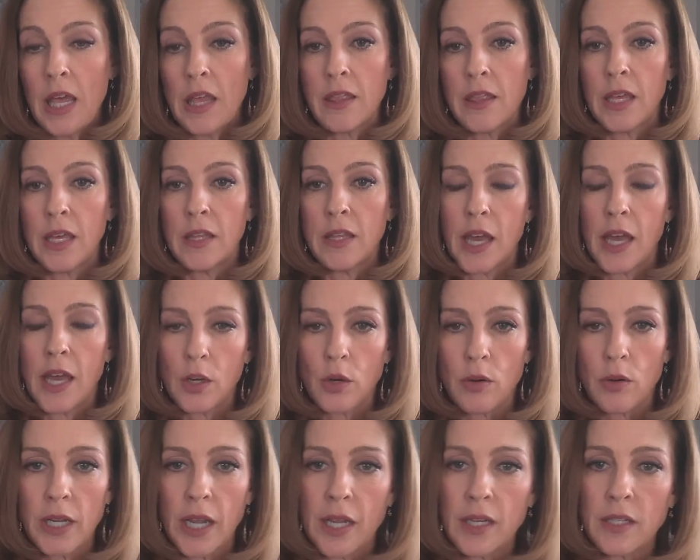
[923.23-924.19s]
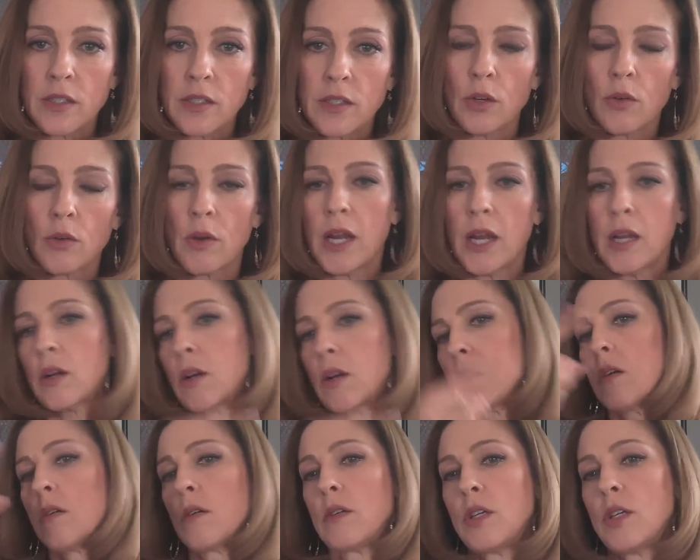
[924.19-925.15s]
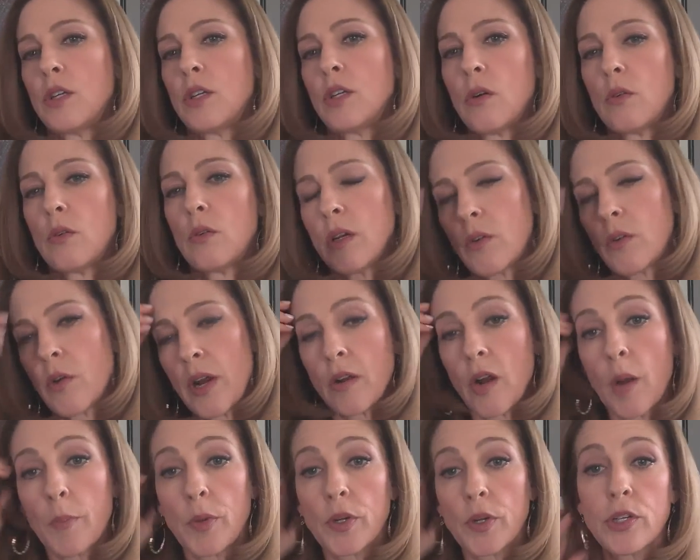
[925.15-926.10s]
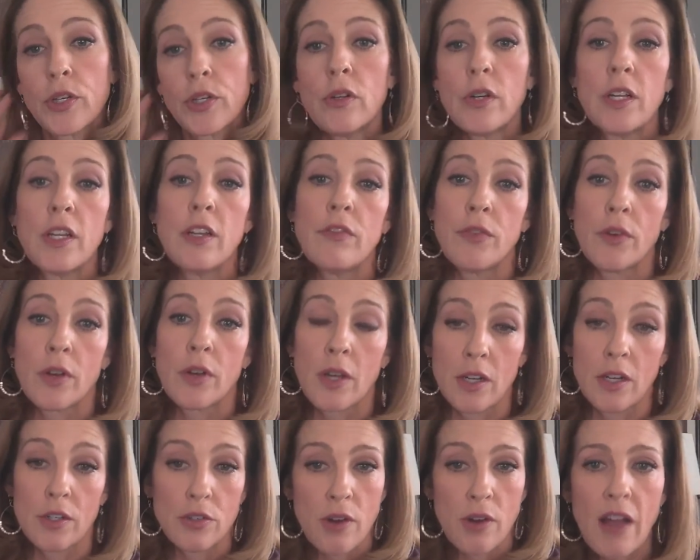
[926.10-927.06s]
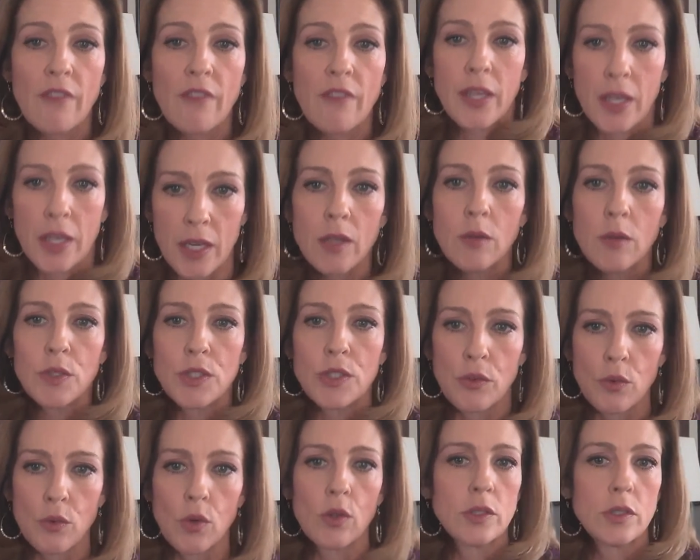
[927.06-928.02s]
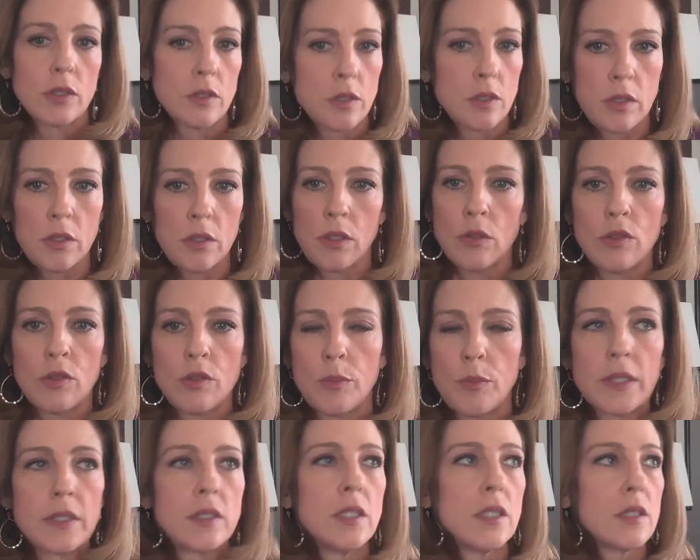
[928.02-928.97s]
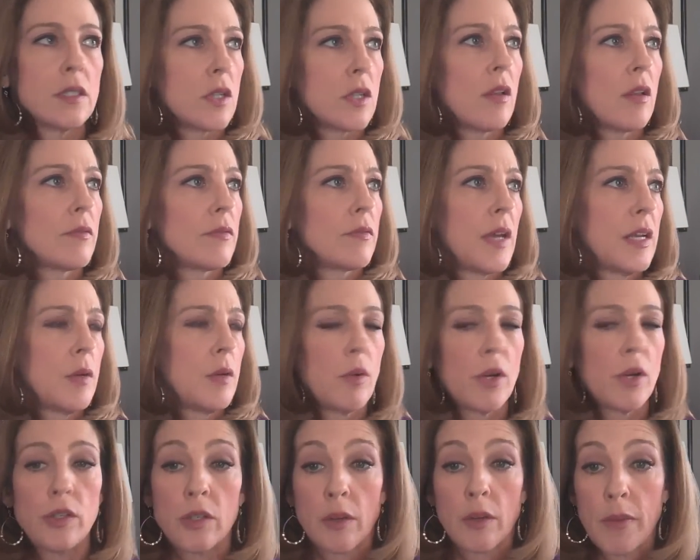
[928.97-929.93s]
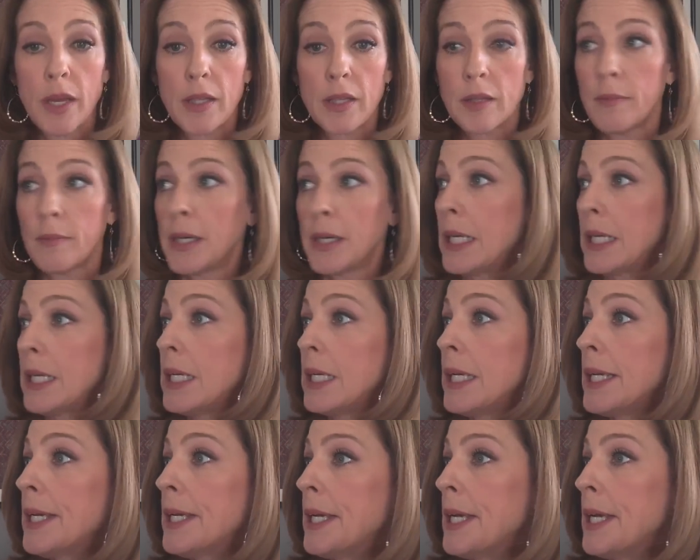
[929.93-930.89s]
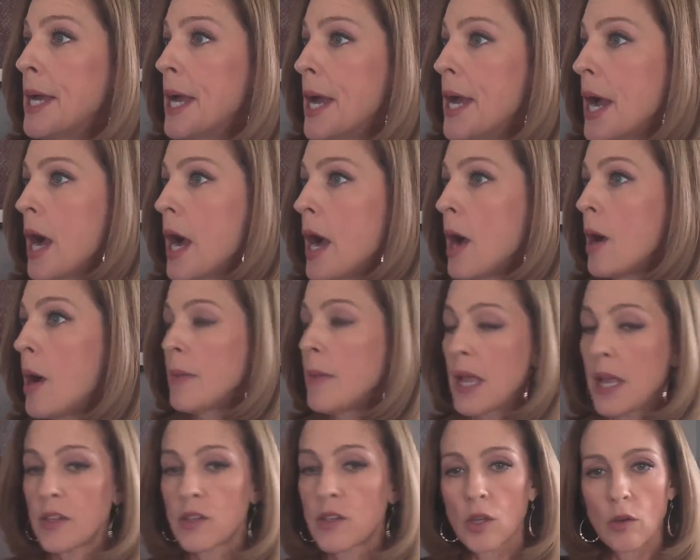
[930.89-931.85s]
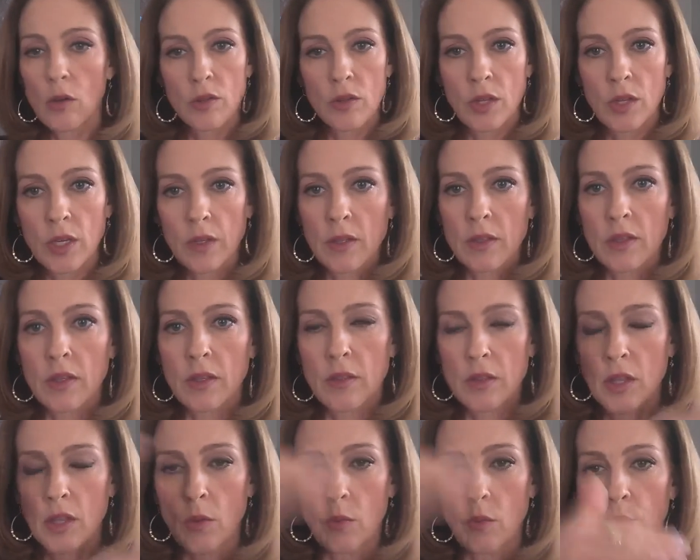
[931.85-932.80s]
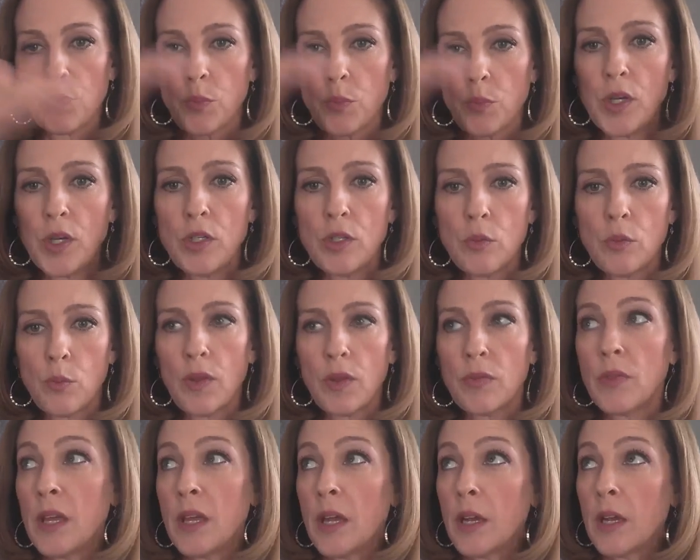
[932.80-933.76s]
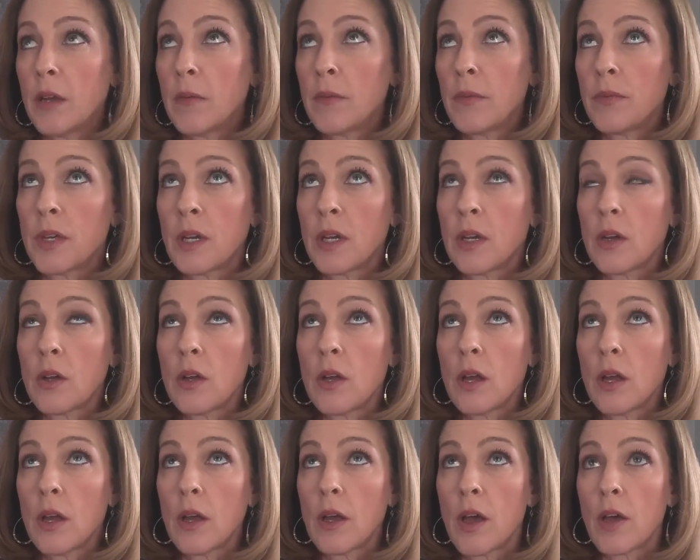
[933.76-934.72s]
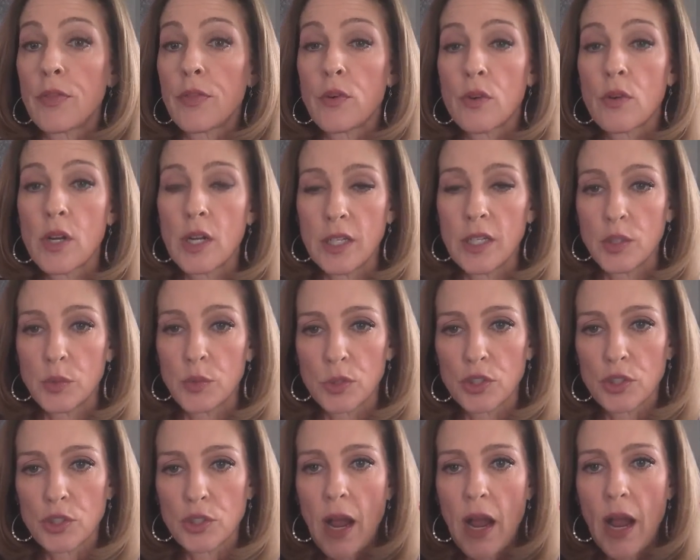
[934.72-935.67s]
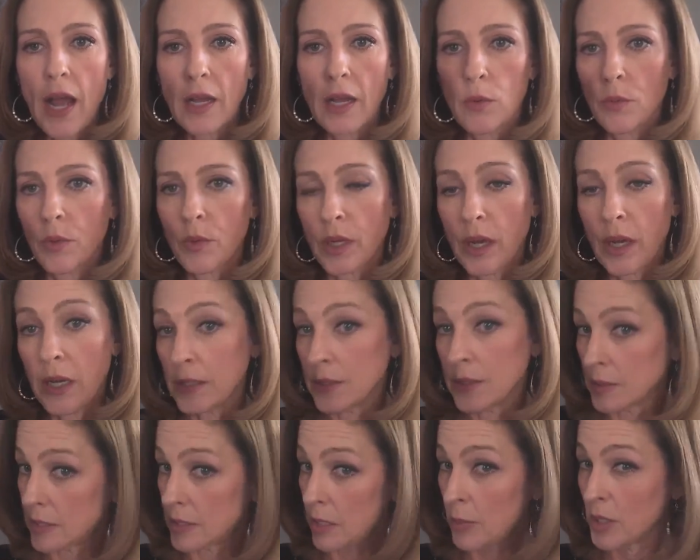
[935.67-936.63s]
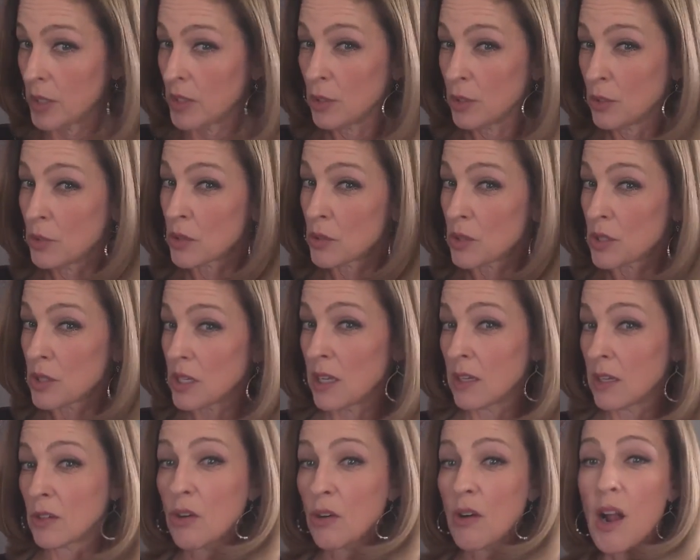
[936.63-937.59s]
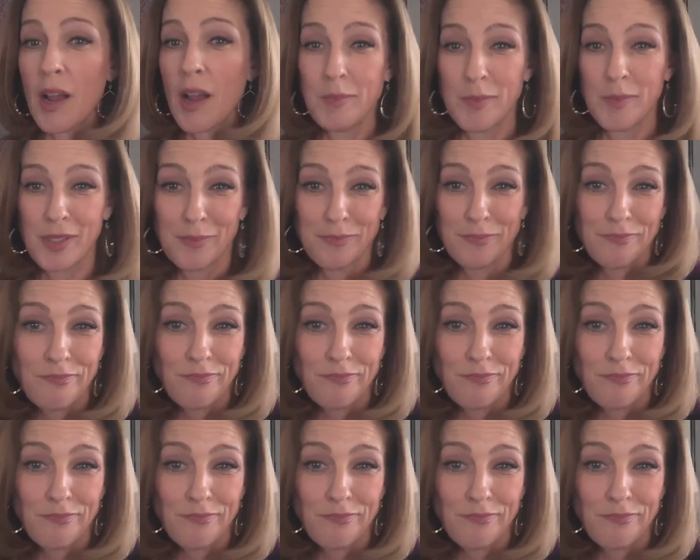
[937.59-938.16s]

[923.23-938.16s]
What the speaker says: then that creates a greater opportunity for gun trafficking, which of course is huge business, all of anywhere you can make the money. And so the when the authorities will track guns that have been used in crimes.